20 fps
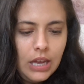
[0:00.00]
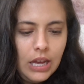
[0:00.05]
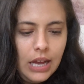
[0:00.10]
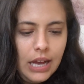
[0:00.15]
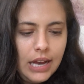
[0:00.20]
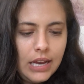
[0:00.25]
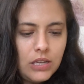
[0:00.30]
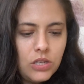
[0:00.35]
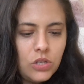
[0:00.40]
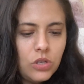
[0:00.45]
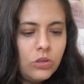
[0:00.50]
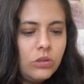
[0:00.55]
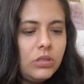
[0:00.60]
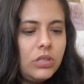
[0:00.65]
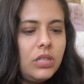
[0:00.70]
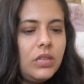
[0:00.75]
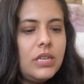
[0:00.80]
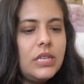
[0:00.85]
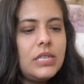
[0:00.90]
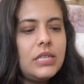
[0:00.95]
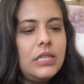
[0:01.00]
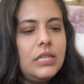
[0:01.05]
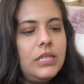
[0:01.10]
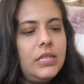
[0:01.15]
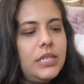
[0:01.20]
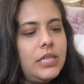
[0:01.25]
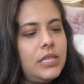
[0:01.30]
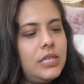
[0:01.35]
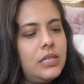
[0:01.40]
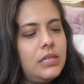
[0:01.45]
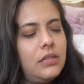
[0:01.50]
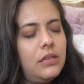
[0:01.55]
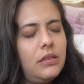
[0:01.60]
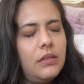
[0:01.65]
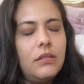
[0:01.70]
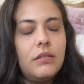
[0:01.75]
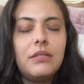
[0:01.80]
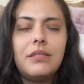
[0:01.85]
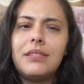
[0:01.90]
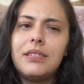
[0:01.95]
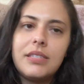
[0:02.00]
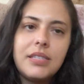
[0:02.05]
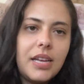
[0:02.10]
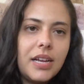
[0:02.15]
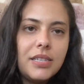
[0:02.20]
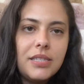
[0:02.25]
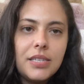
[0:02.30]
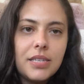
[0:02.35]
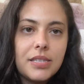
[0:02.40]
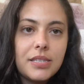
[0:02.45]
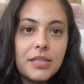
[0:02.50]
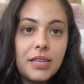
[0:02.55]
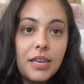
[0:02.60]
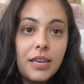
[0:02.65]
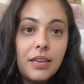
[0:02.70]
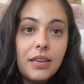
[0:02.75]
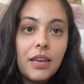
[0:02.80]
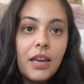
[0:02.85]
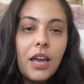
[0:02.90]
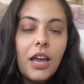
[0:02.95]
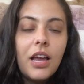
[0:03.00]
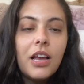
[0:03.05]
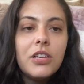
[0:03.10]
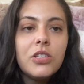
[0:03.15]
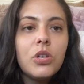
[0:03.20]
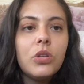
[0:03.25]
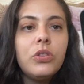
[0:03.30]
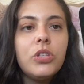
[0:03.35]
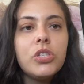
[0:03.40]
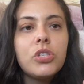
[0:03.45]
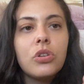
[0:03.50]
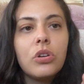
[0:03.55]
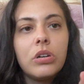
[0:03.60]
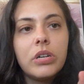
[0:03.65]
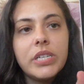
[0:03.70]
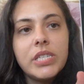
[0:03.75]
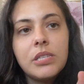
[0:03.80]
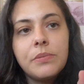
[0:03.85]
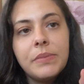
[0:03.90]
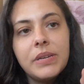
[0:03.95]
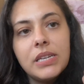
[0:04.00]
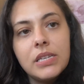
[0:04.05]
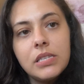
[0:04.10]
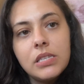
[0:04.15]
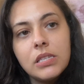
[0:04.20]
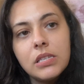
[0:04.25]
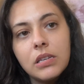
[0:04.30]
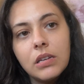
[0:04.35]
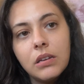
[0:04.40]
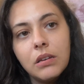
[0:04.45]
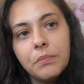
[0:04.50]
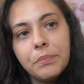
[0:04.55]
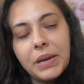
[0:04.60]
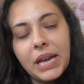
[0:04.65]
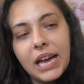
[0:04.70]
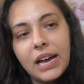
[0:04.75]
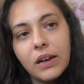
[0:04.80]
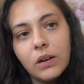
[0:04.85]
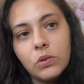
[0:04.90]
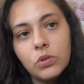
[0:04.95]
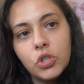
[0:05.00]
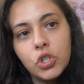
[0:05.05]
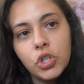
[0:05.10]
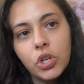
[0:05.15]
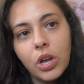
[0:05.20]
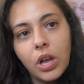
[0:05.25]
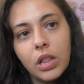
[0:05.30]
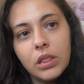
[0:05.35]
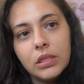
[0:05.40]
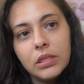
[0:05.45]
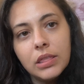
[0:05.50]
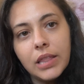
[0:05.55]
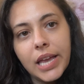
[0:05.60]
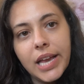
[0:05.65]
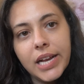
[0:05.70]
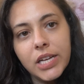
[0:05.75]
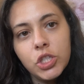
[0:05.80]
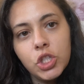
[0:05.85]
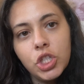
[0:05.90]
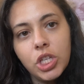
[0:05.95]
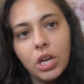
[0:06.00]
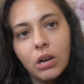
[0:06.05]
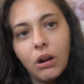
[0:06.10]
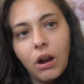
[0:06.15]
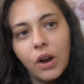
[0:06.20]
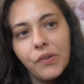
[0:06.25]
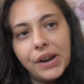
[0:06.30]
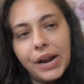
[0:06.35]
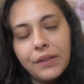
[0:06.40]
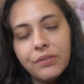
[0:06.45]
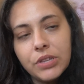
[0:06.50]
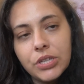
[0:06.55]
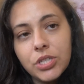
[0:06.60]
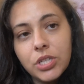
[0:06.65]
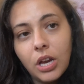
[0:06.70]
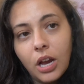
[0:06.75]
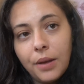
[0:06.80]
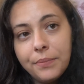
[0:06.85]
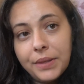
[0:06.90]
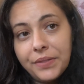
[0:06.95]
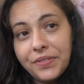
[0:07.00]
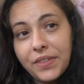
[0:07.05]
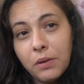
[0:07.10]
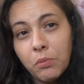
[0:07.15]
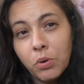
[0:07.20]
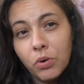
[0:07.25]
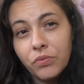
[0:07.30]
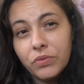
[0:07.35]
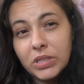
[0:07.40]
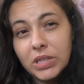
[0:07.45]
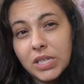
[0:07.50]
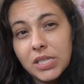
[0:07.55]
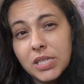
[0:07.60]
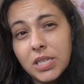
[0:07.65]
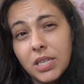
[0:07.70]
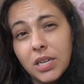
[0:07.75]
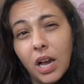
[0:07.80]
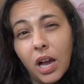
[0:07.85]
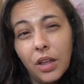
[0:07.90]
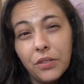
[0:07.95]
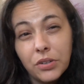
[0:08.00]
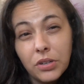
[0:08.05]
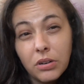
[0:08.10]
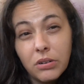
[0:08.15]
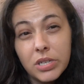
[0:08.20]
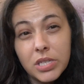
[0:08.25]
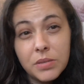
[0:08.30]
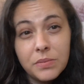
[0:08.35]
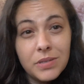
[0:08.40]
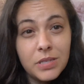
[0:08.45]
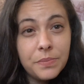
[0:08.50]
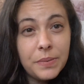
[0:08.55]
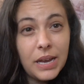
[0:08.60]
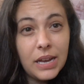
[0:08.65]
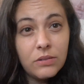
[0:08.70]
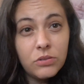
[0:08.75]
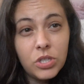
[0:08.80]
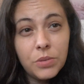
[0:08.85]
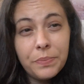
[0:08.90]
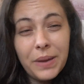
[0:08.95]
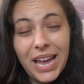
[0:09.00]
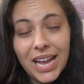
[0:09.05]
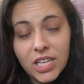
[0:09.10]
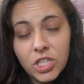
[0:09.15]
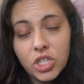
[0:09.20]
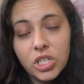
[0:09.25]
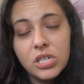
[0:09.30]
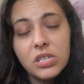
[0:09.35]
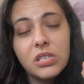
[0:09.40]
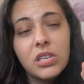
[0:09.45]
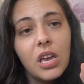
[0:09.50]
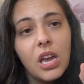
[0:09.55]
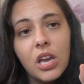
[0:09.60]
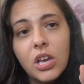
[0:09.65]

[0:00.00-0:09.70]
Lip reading: I sold this it's not Disney. So this Christmas pouch last year around the time that they were releasing other Christmas patches.